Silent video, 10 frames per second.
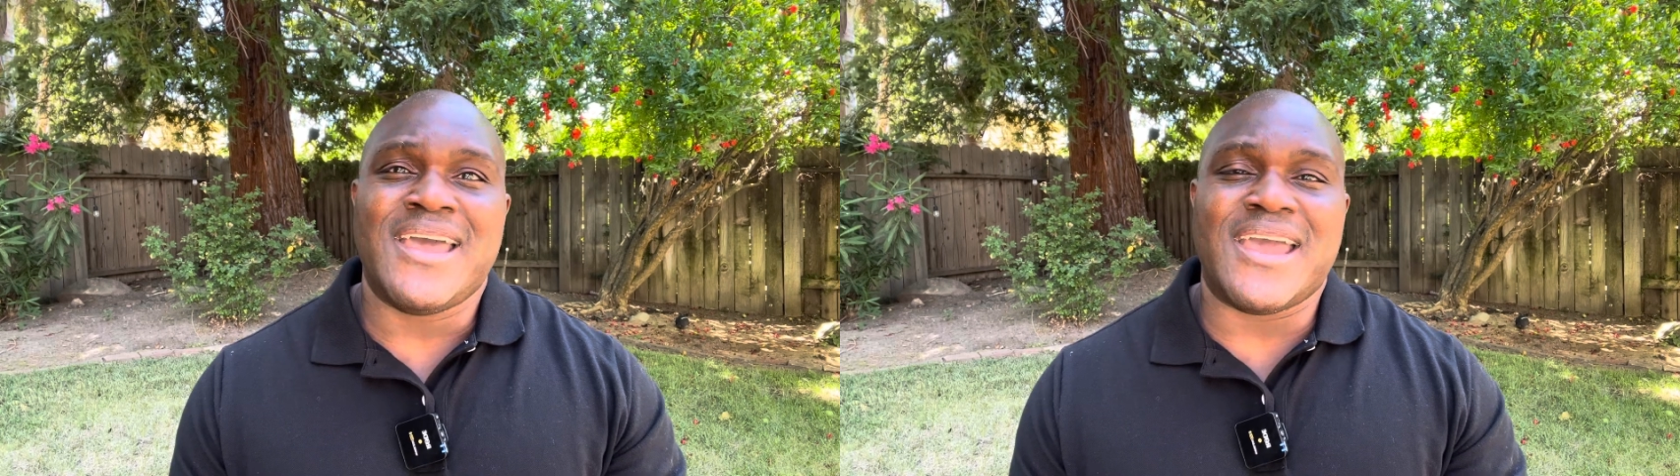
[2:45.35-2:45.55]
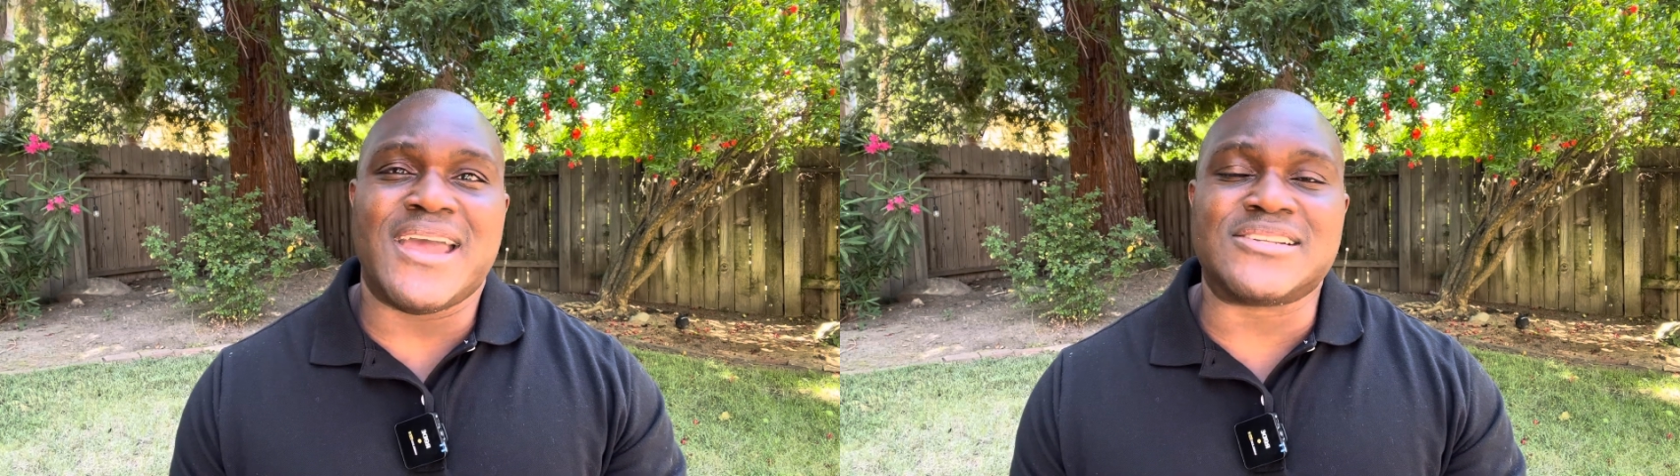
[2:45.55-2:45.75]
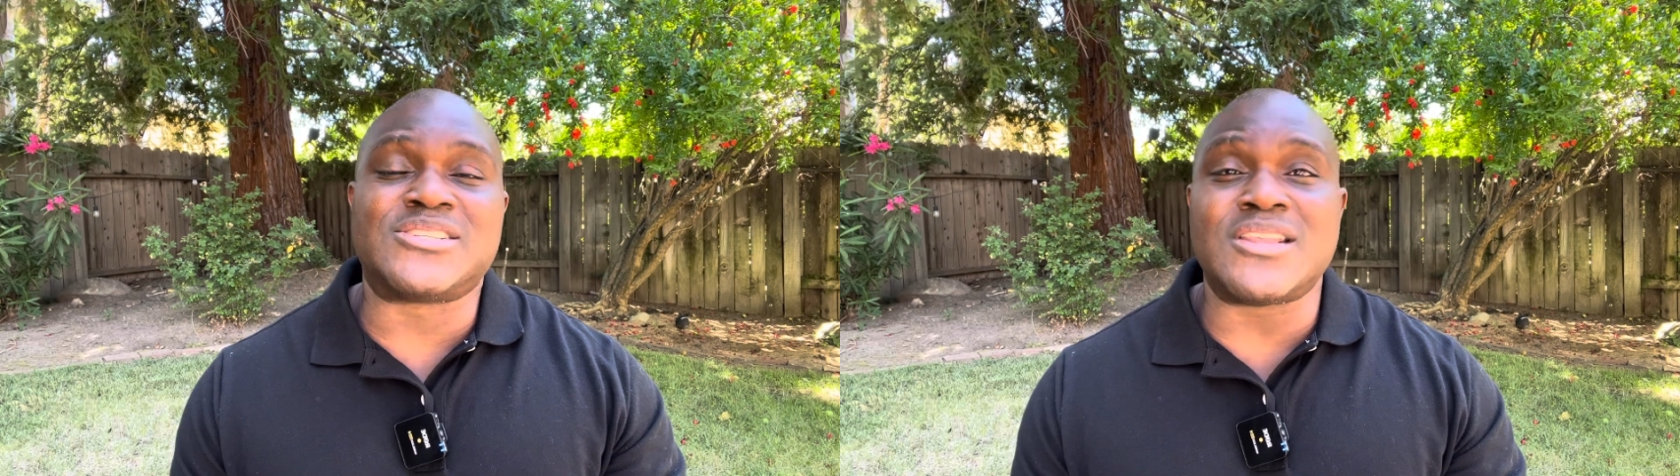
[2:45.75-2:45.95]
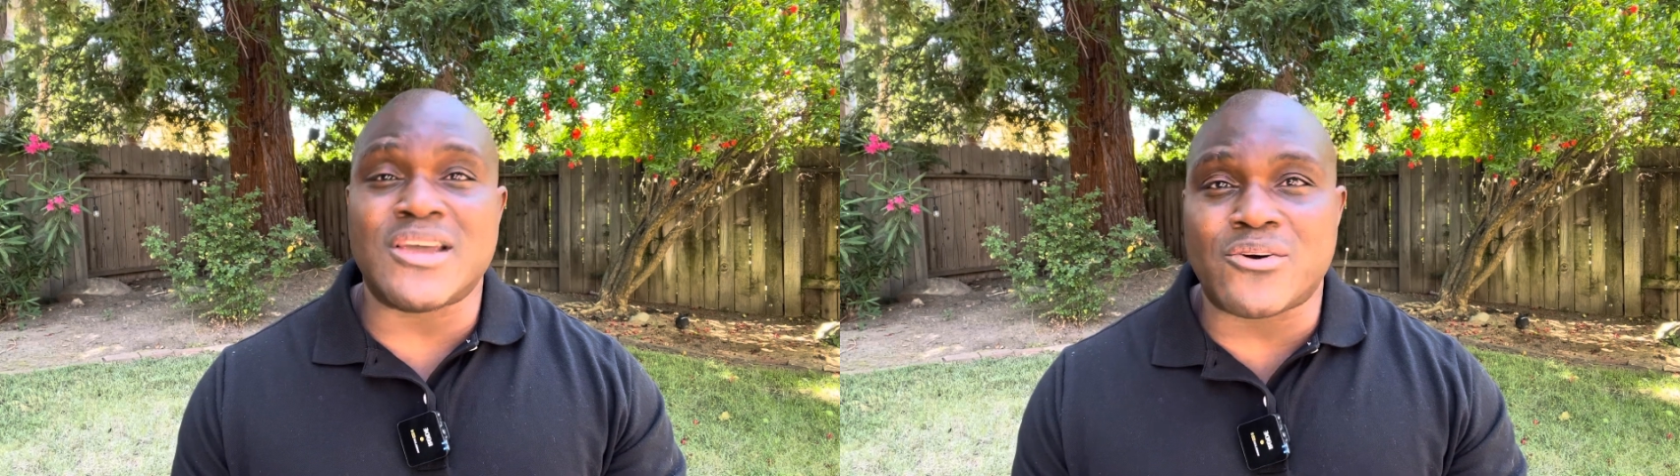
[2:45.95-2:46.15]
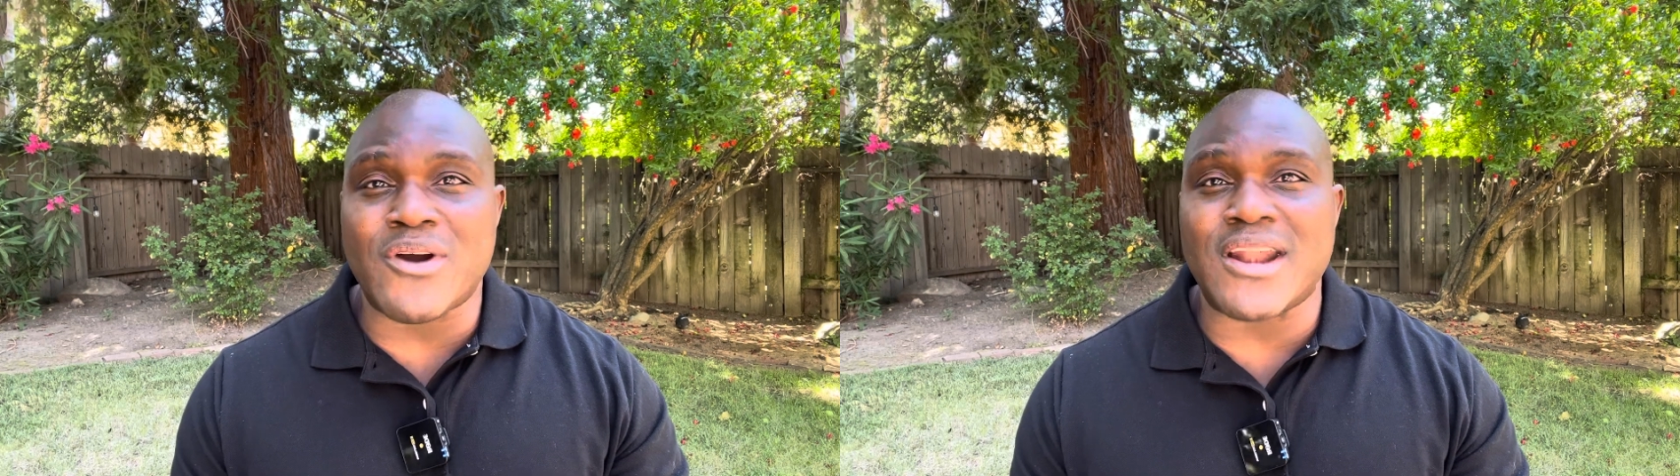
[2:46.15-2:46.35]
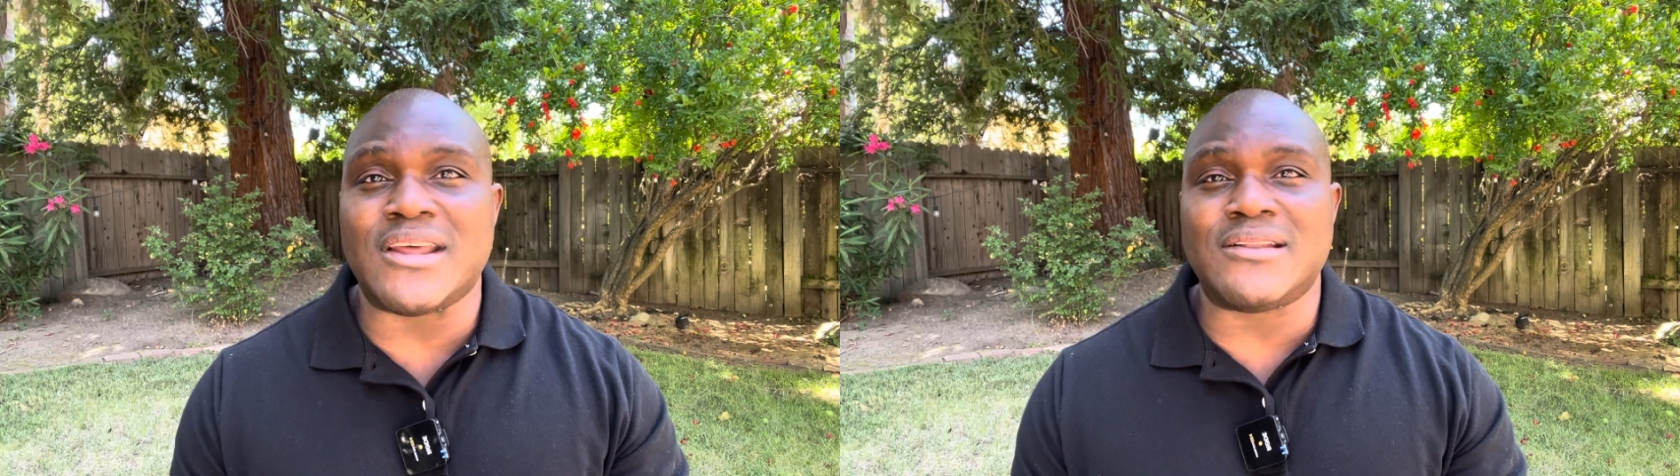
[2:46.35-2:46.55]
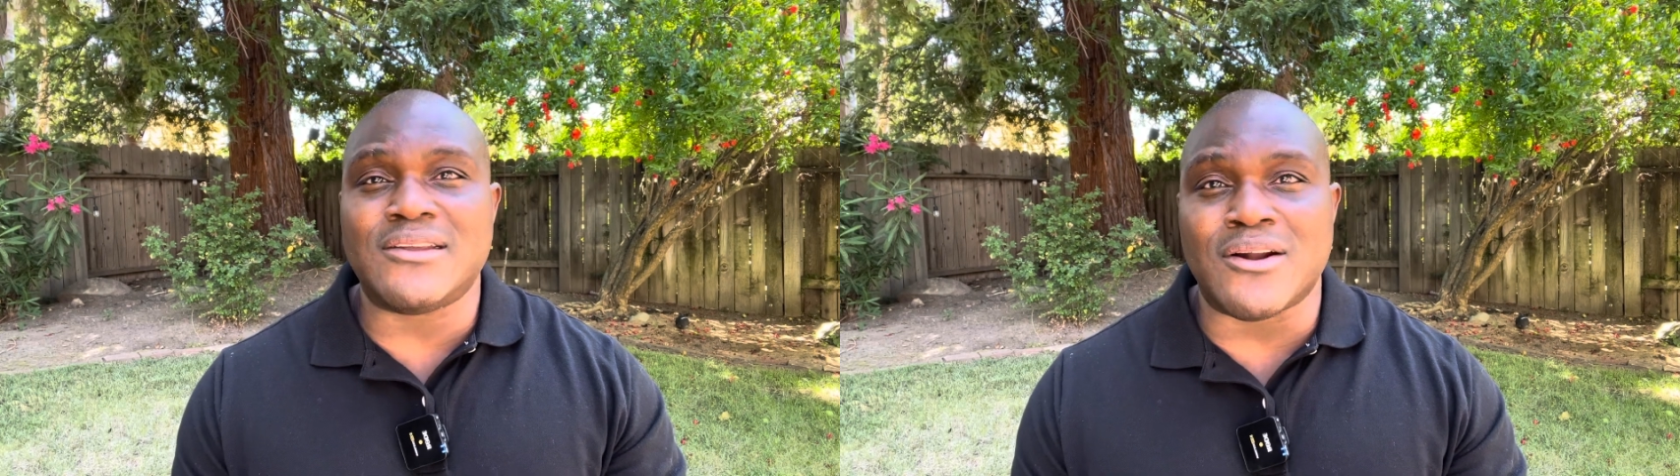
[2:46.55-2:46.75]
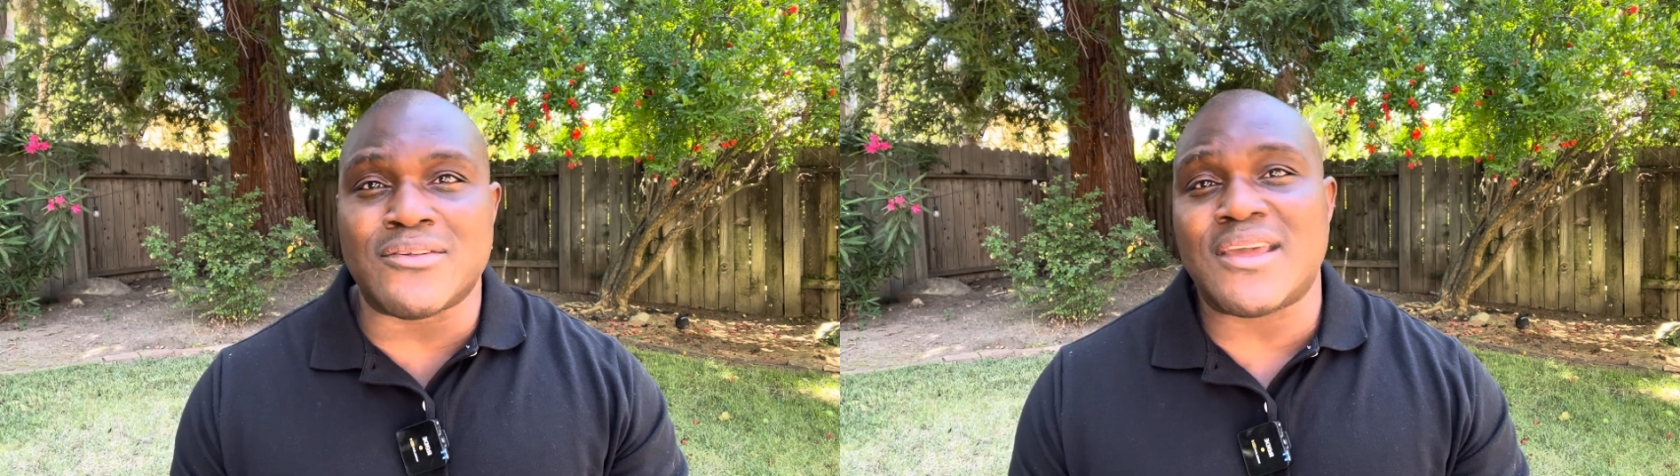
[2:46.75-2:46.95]
And to their credit,
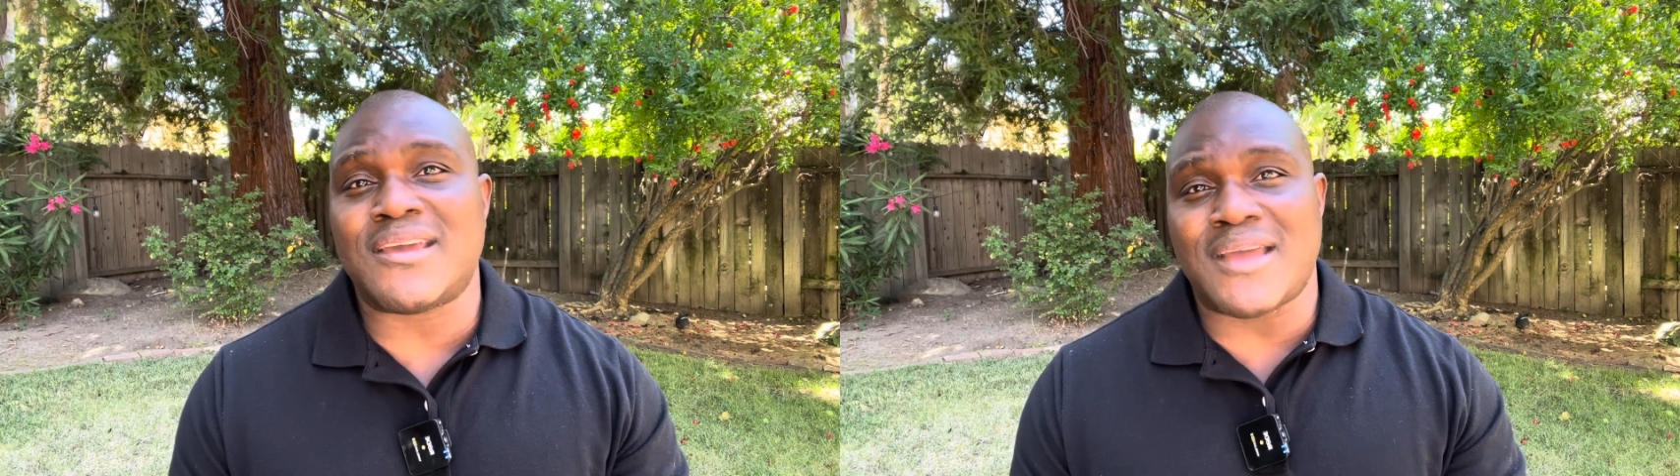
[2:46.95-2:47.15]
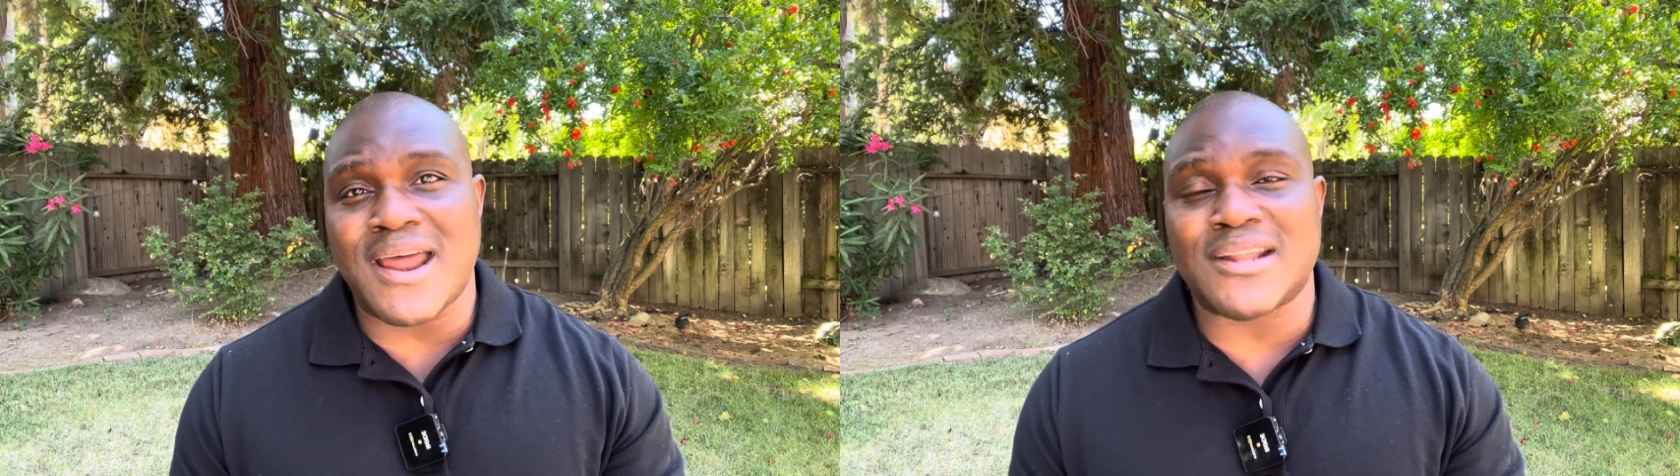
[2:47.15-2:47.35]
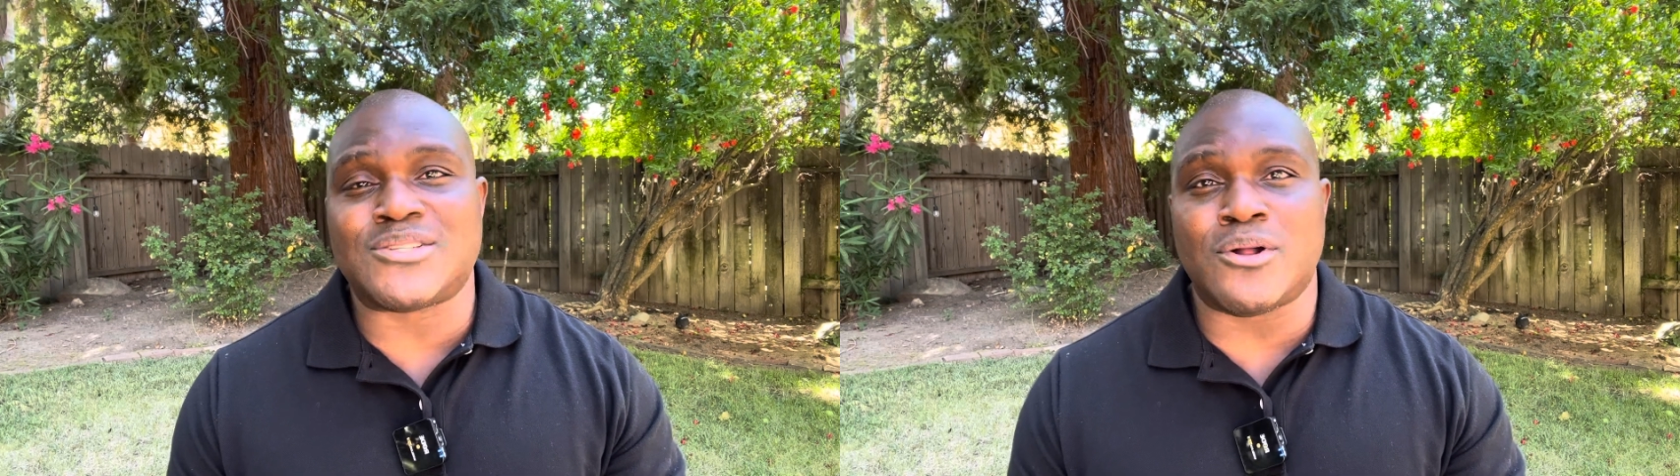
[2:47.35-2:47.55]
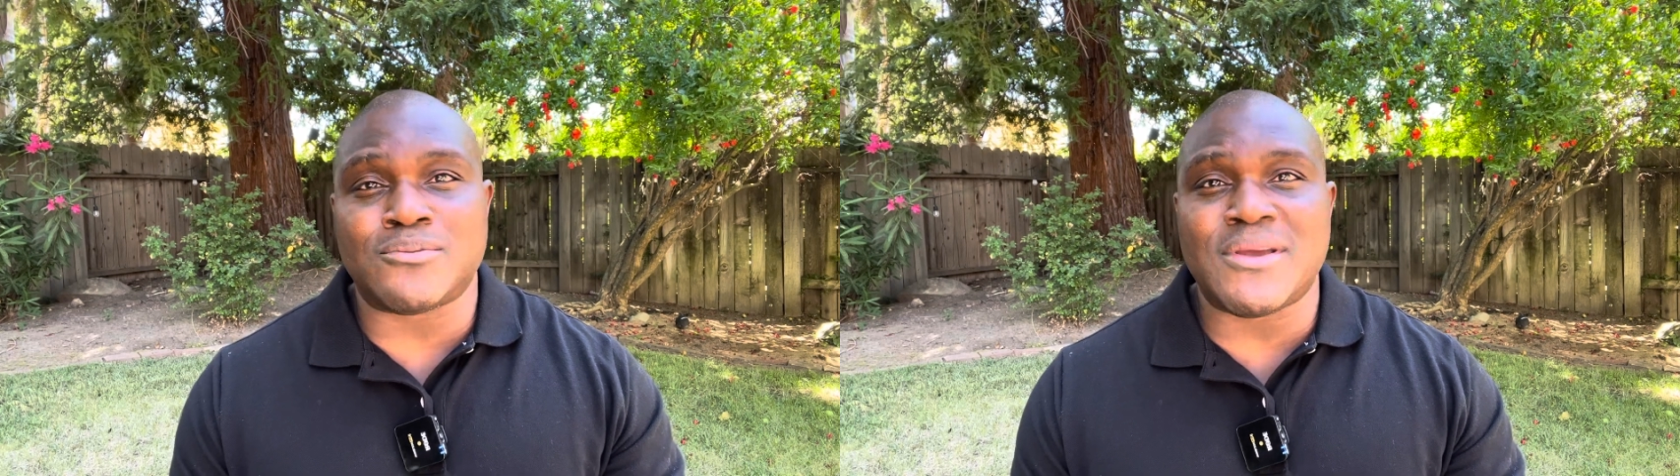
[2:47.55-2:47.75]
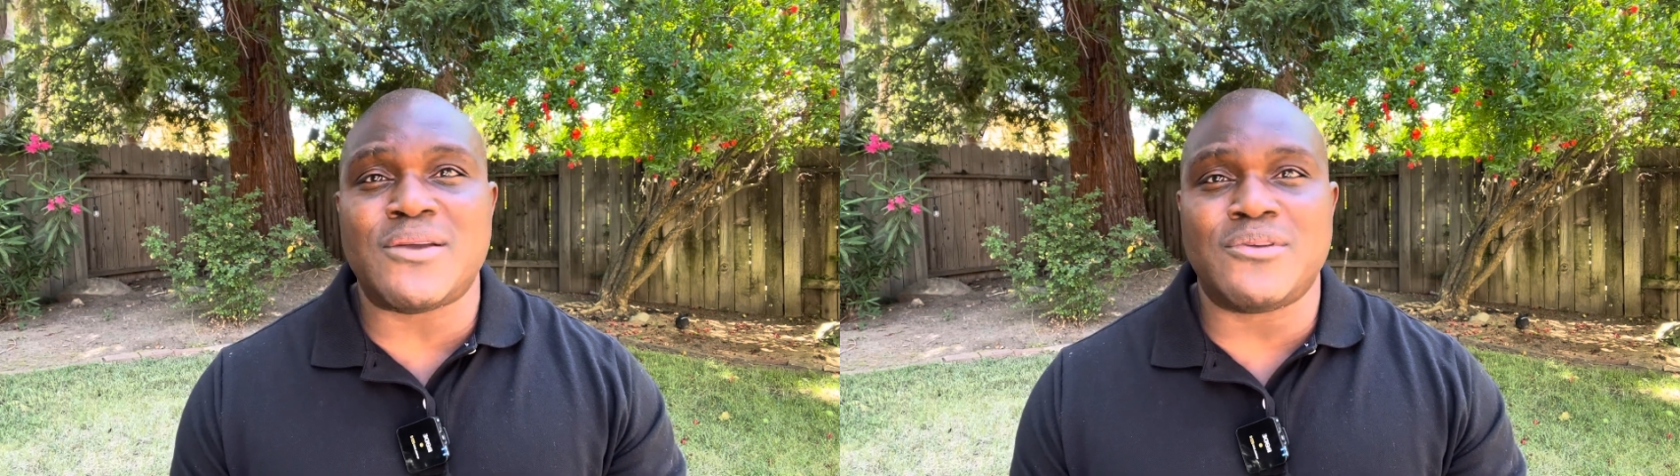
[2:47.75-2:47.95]
they kind of told me,